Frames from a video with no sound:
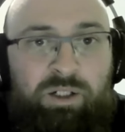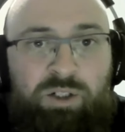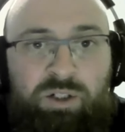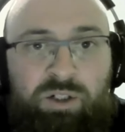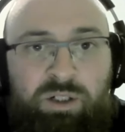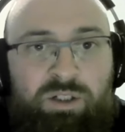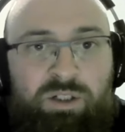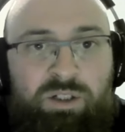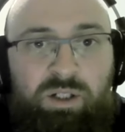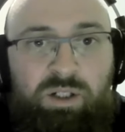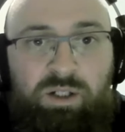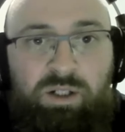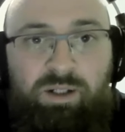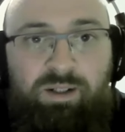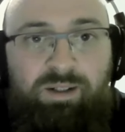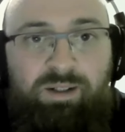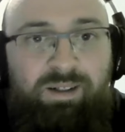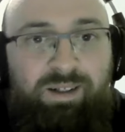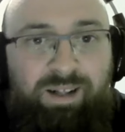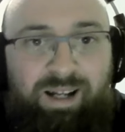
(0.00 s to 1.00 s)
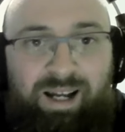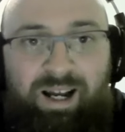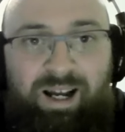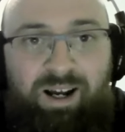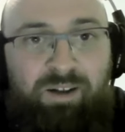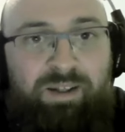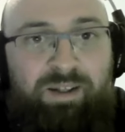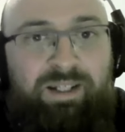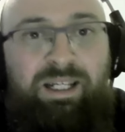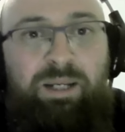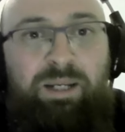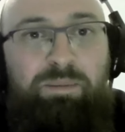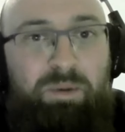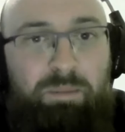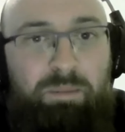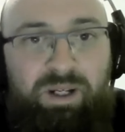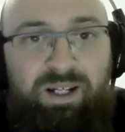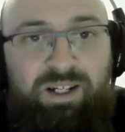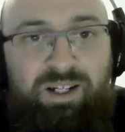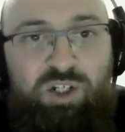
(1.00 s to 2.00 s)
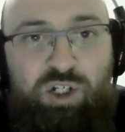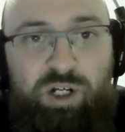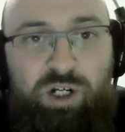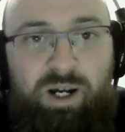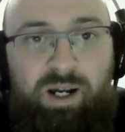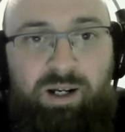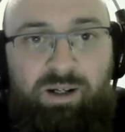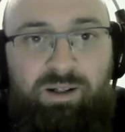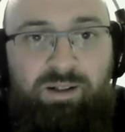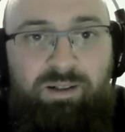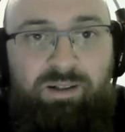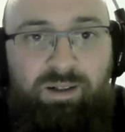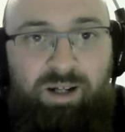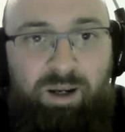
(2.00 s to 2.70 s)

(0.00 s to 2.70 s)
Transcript: just, are they keeping me in check?